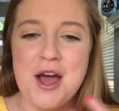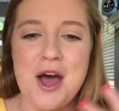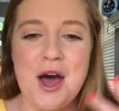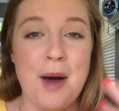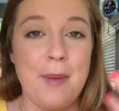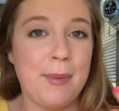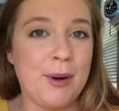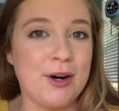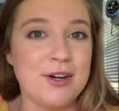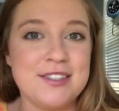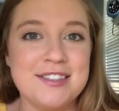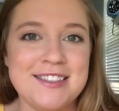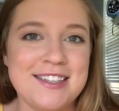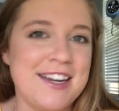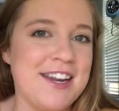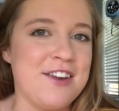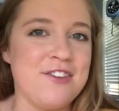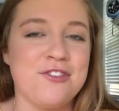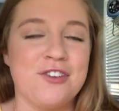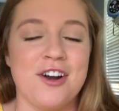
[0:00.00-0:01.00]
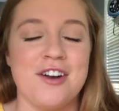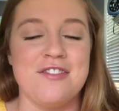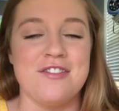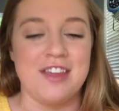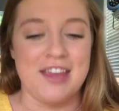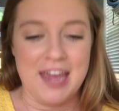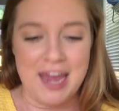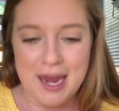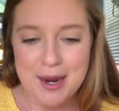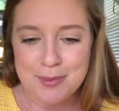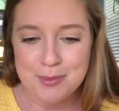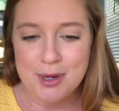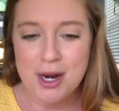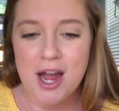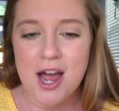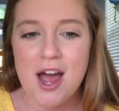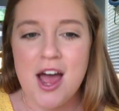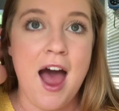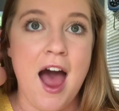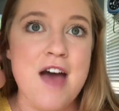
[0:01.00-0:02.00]
a person in front of the
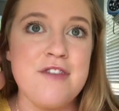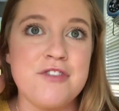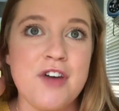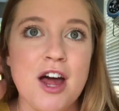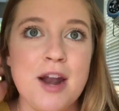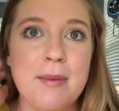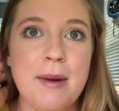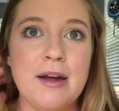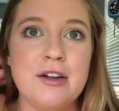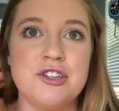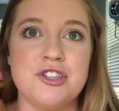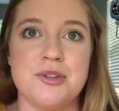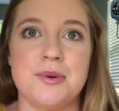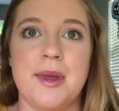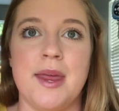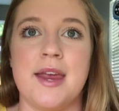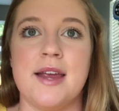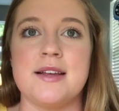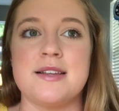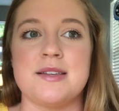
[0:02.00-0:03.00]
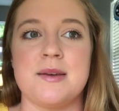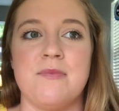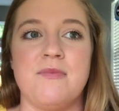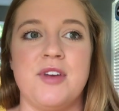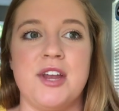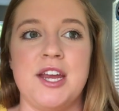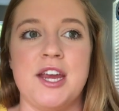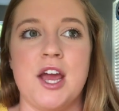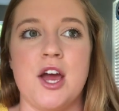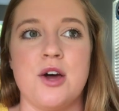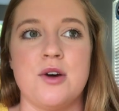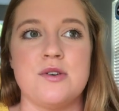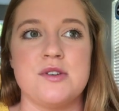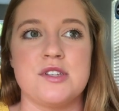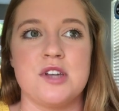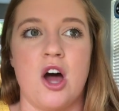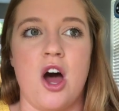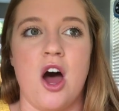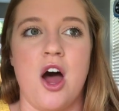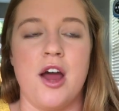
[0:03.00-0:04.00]
camera. I've thought about doing some videos
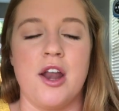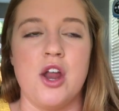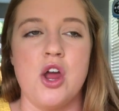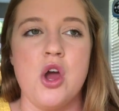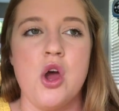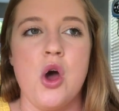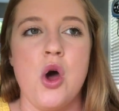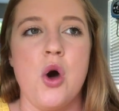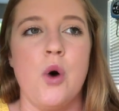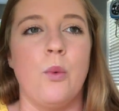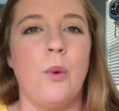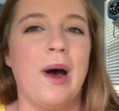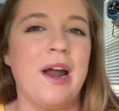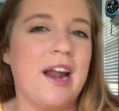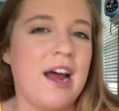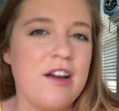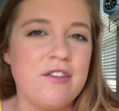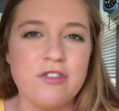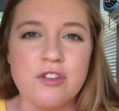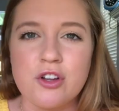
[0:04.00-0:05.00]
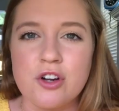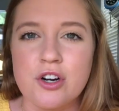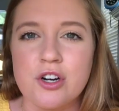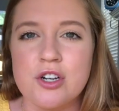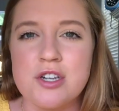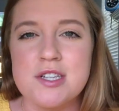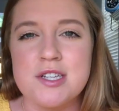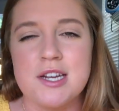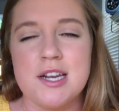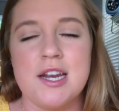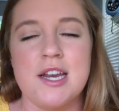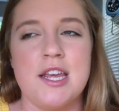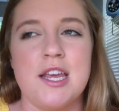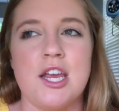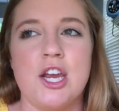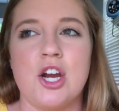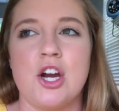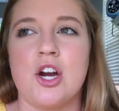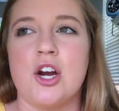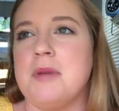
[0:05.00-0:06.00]
on what I've learned in a
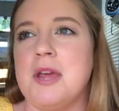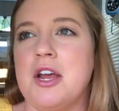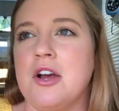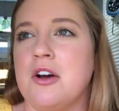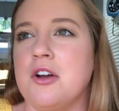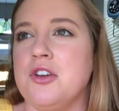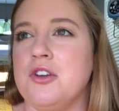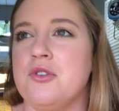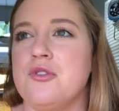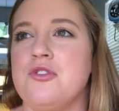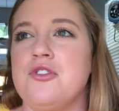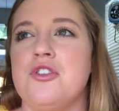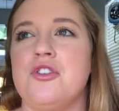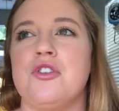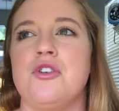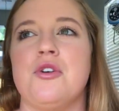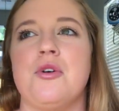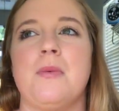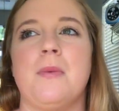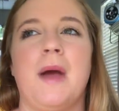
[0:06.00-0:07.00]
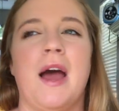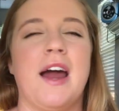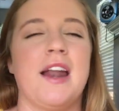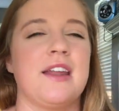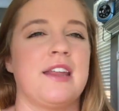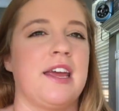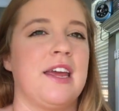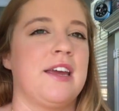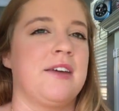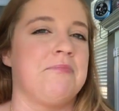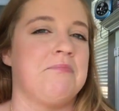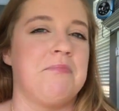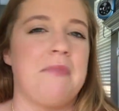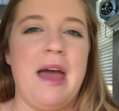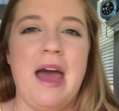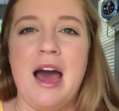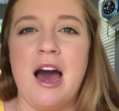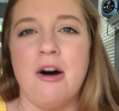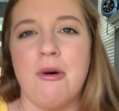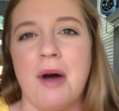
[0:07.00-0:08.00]
year being on YouTube, kind of like
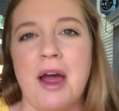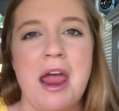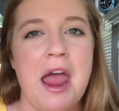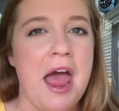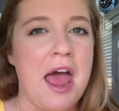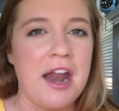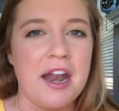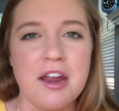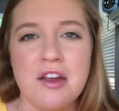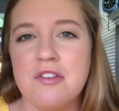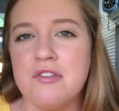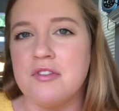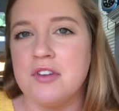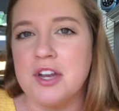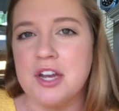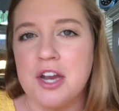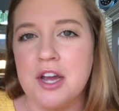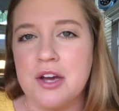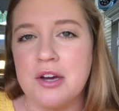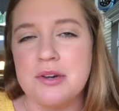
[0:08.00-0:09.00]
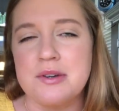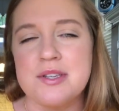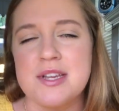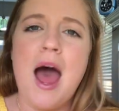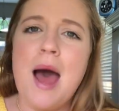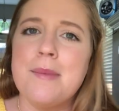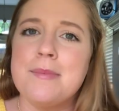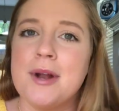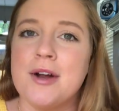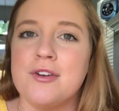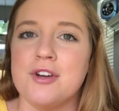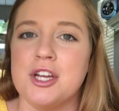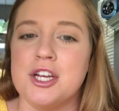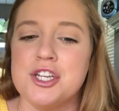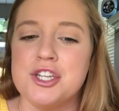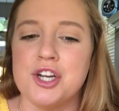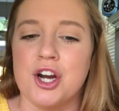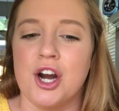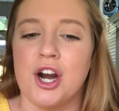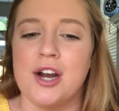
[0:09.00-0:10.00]
how I edit videos. I'm not really
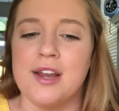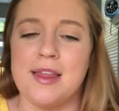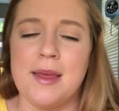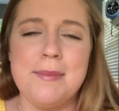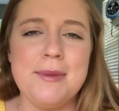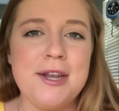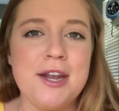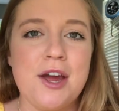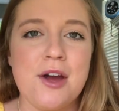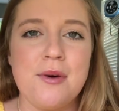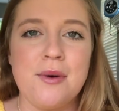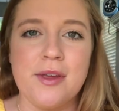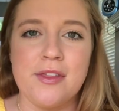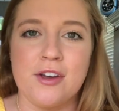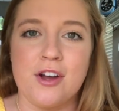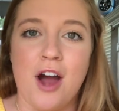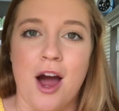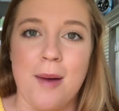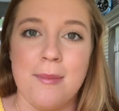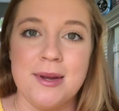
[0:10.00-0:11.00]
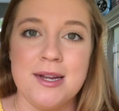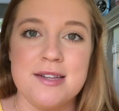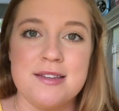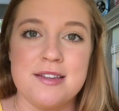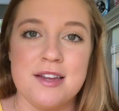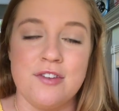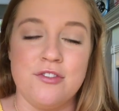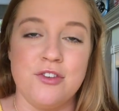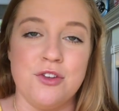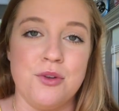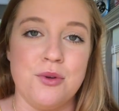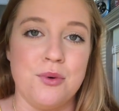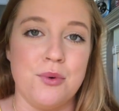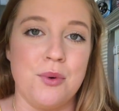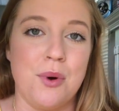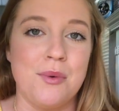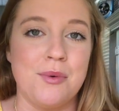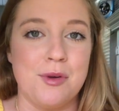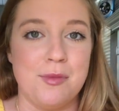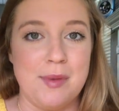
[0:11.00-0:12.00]
sure. Let me know in the comments if you
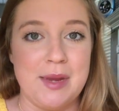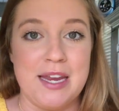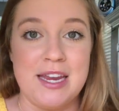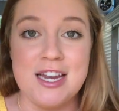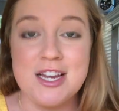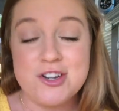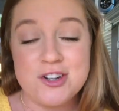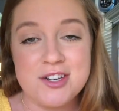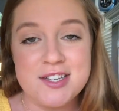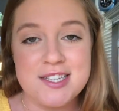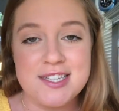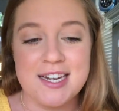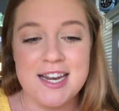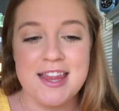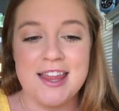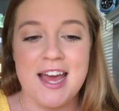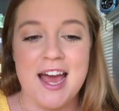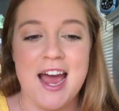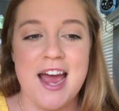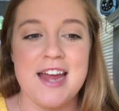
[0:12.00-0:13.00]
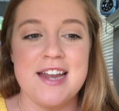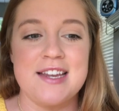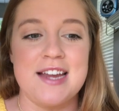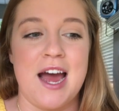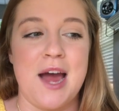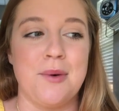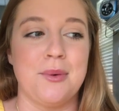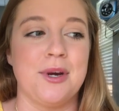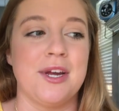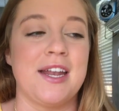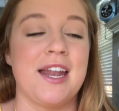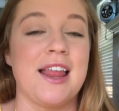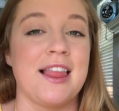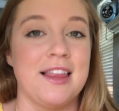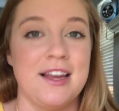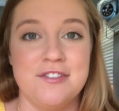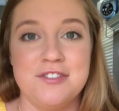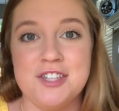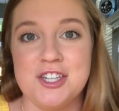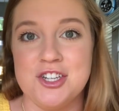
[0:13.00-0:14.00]
would be interested in that. I would
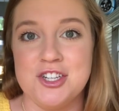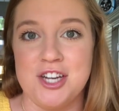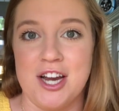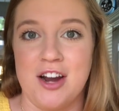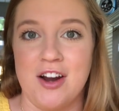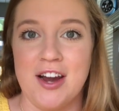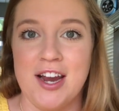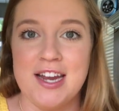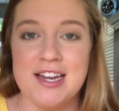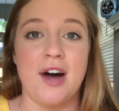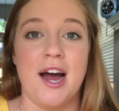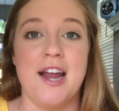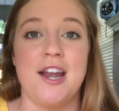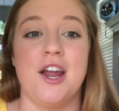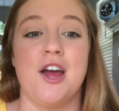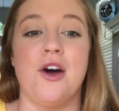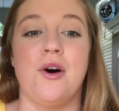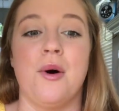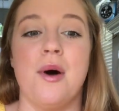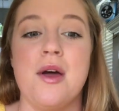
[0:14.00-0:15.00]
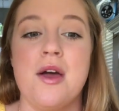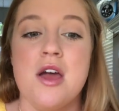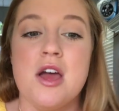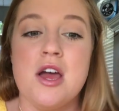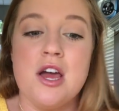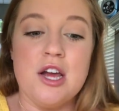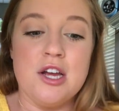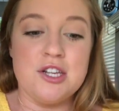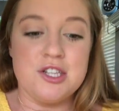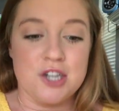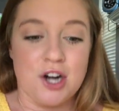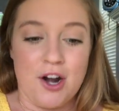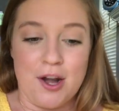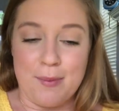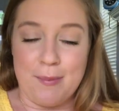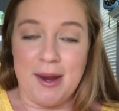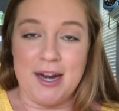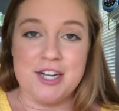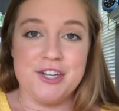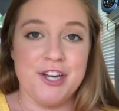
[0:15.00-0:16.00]
love to share it. I know starting
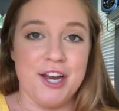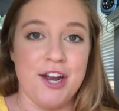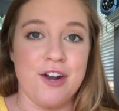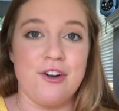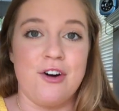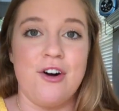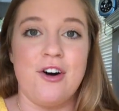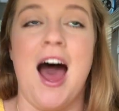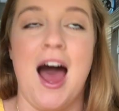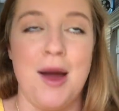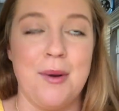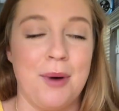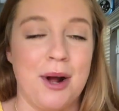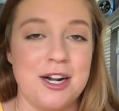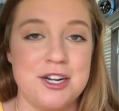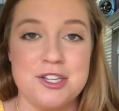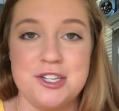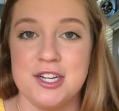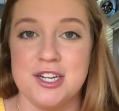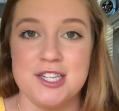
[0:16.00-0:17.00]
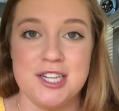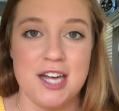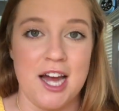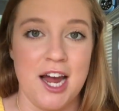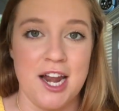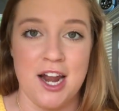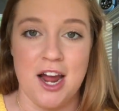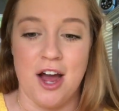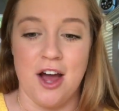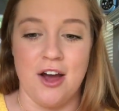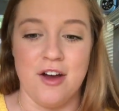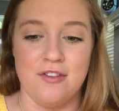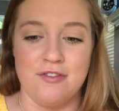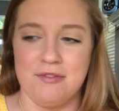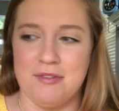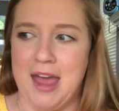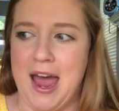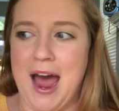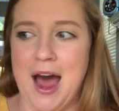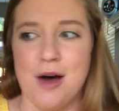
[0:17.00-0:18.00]
my channel, I watched a ton of
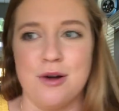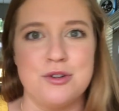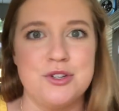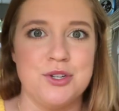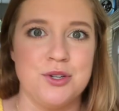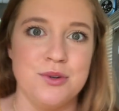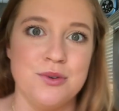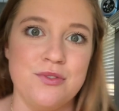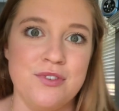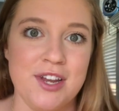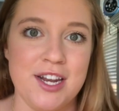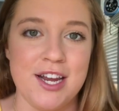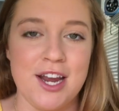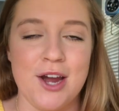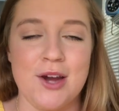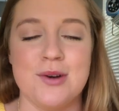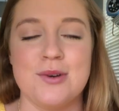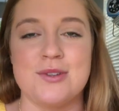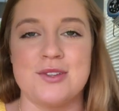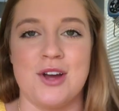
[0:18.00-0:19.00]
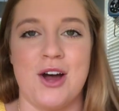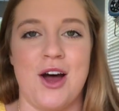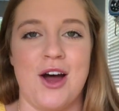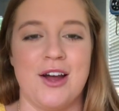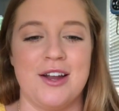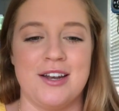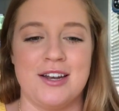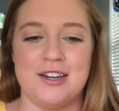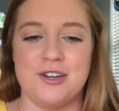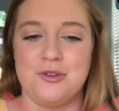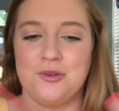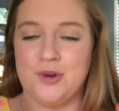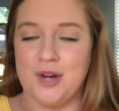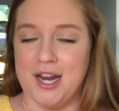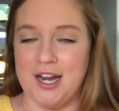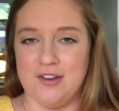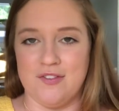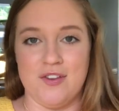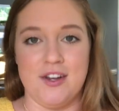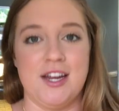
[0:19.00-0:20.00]
how-to videos on
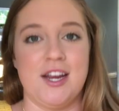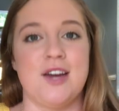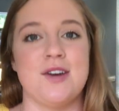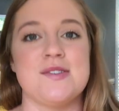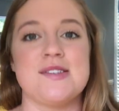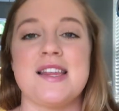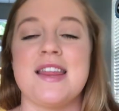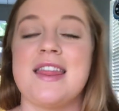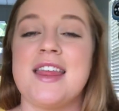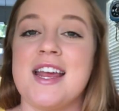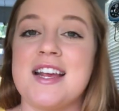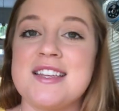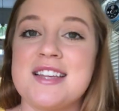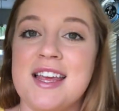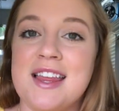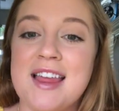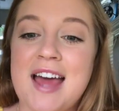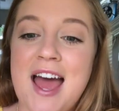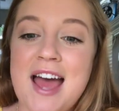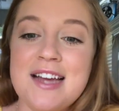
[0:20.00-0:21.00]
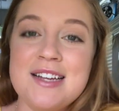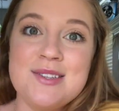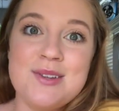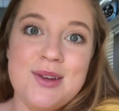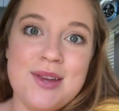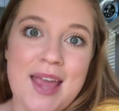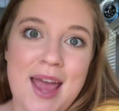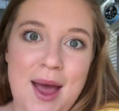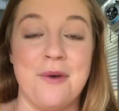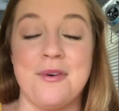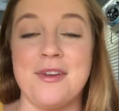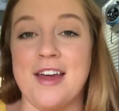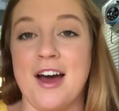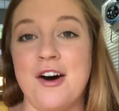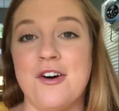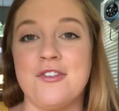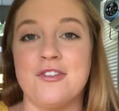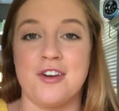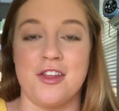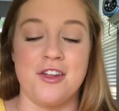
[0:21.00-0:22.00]
creating videos and things like that. So yeah,
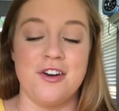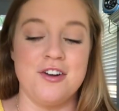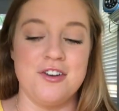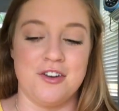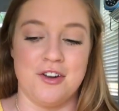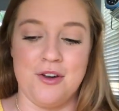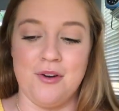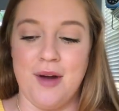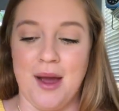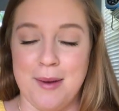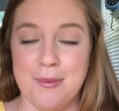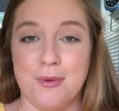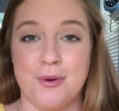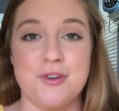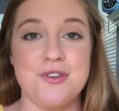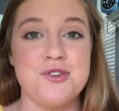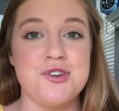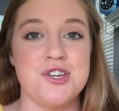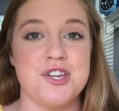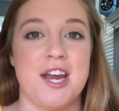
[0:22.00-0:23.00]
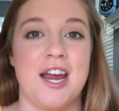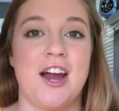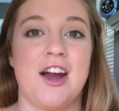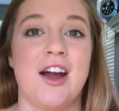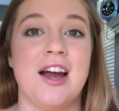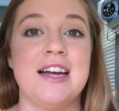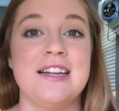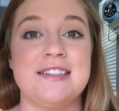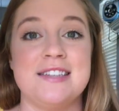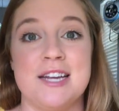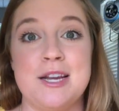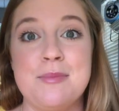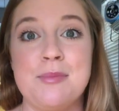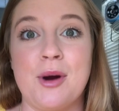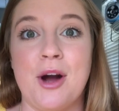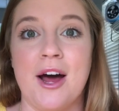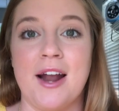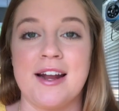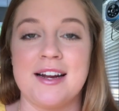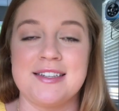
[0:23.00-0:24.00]
without further ado, I'm going to share 10
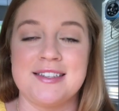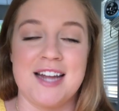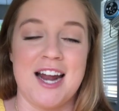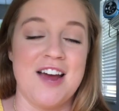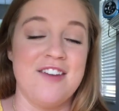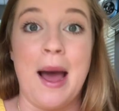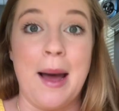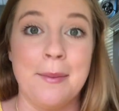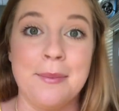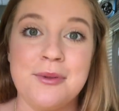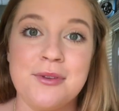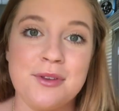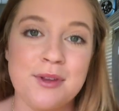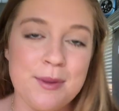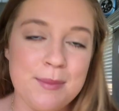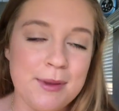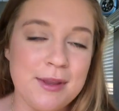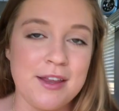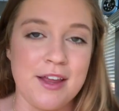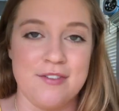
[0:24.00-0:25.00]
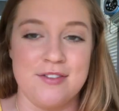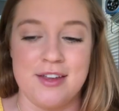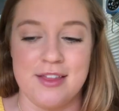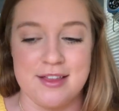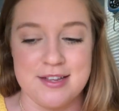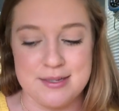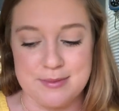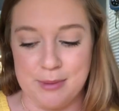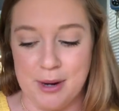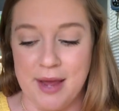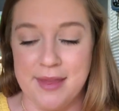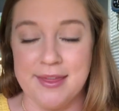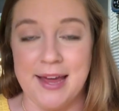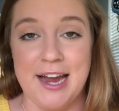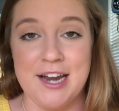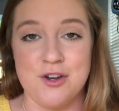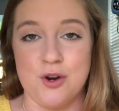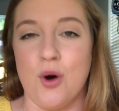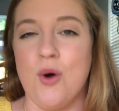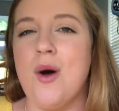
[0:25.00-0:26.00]
products that I've absolutely been loving this month. I
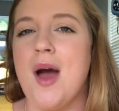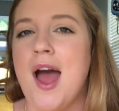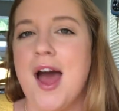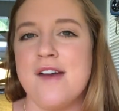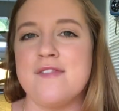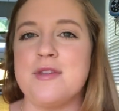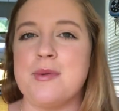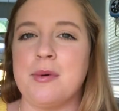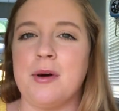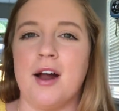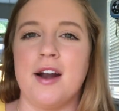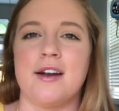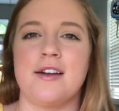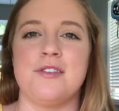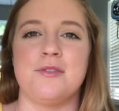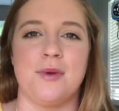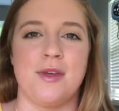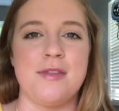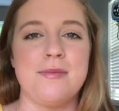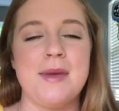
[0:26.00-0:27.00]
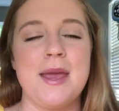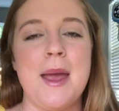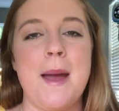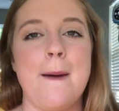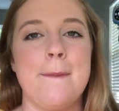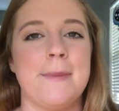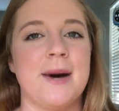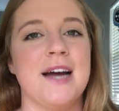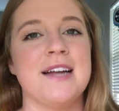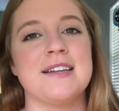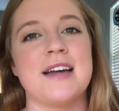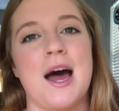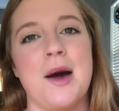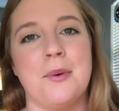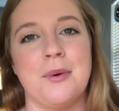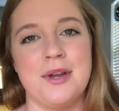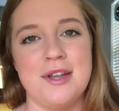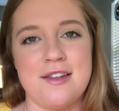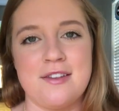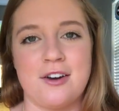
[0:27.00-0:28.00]
don't have the products with me, but I
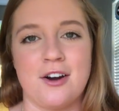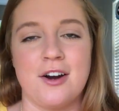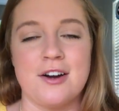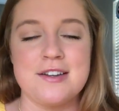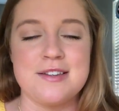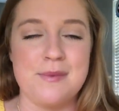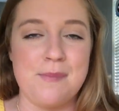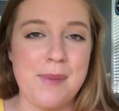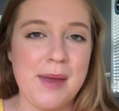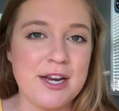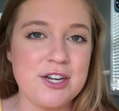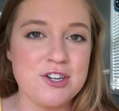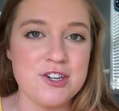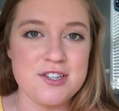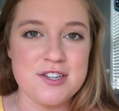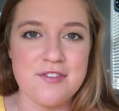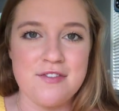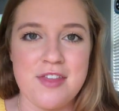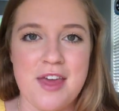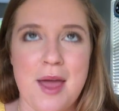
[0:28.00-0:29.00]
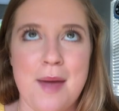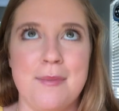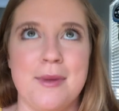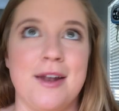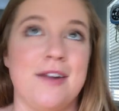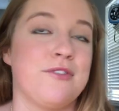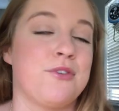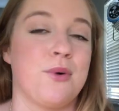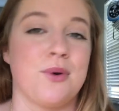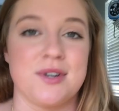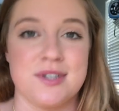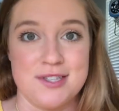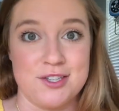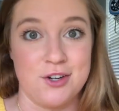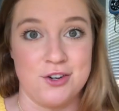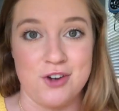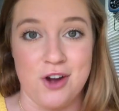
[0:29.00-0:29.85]
will insert some pictures of them and of course still